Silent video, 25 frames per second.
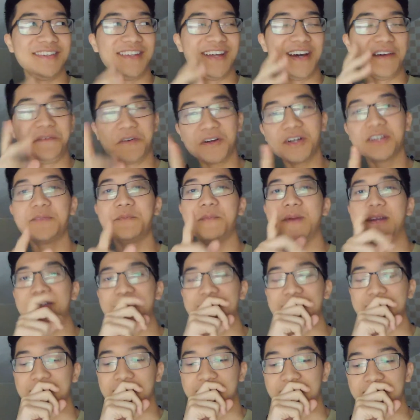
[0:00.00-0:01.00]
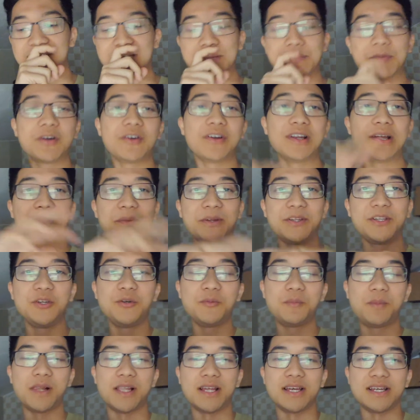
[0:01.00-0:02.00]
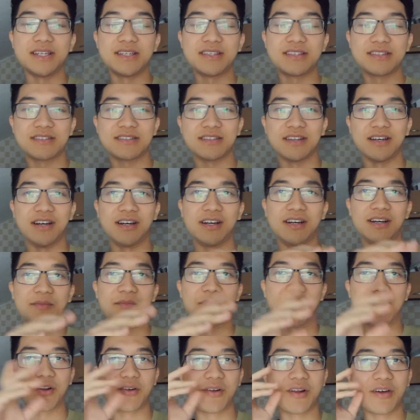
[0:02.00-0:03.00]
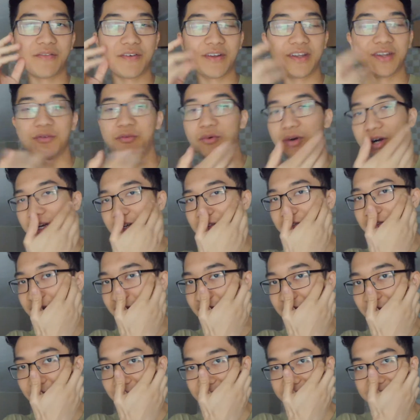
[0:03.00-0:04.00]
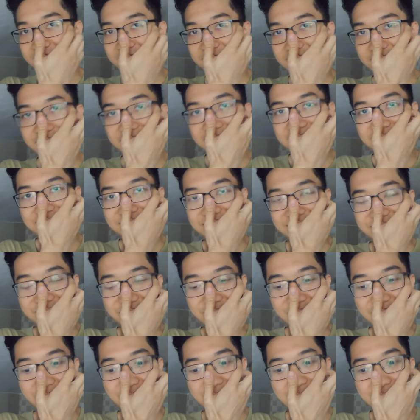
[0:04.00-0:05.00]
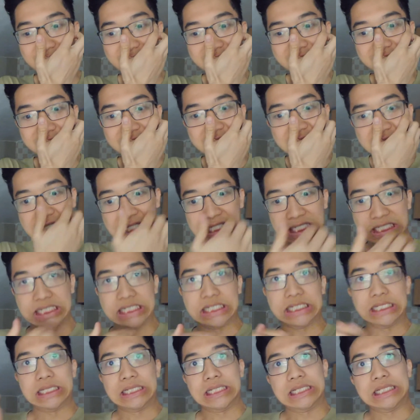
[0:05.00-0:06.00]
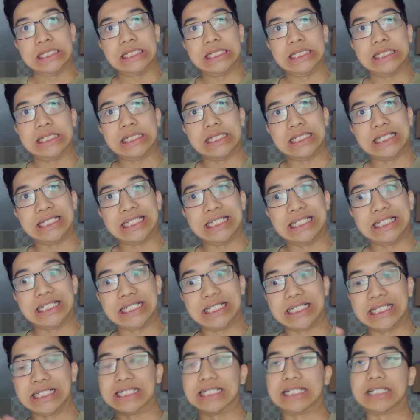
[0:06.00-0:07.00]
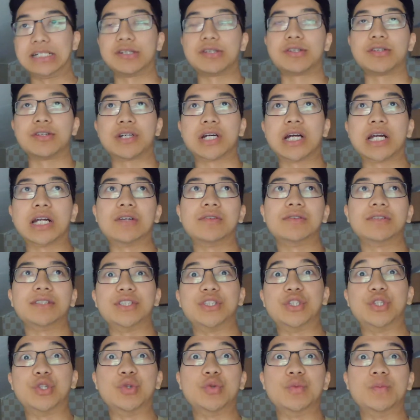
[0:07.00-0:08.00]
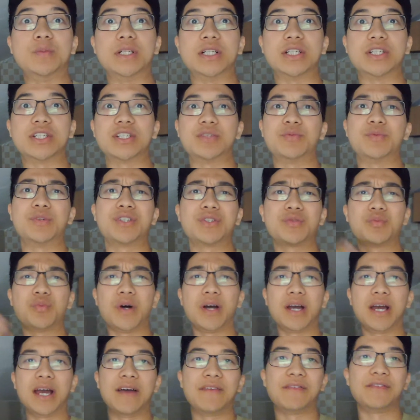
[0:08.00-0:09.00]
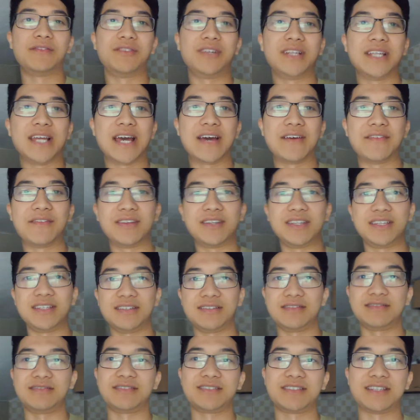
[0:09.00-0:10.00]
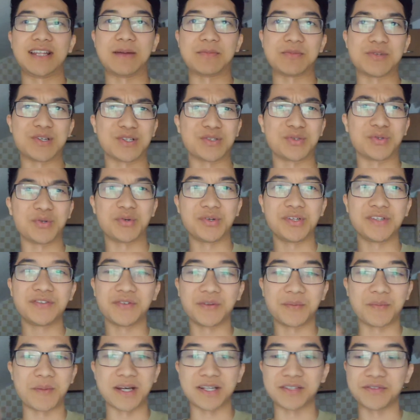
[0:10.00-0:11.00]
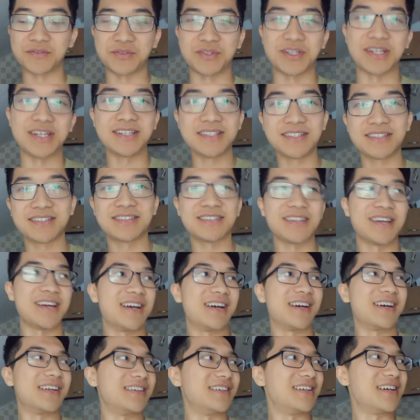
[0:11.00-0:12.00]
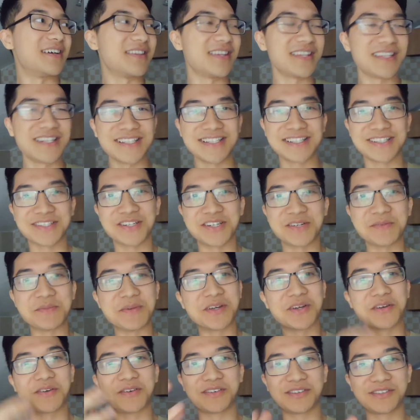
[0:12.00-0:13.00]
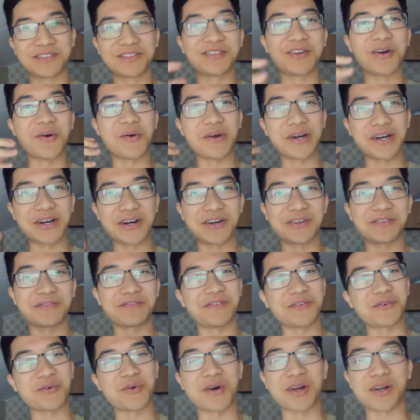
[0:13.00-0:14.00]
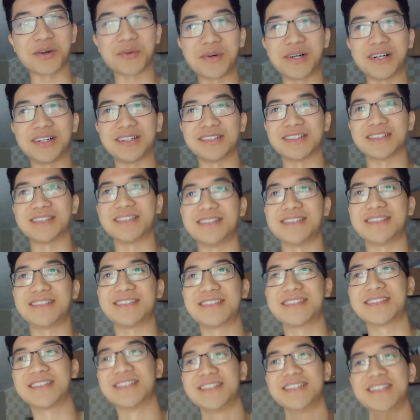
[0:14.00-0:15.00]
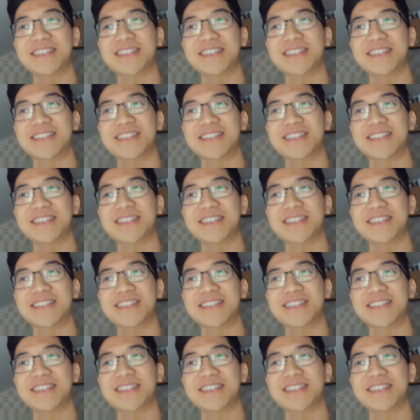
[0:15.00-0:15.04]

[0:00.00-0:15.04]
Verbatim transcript: I forgot to mention, because I'm currently at my new place, um, I don't have any Wi-Fi or internet, so yeah, so I can't really do much, and which is why I haven't really have any Snapchat stories for the past few days, and I think this is going to be going on for quite a while, because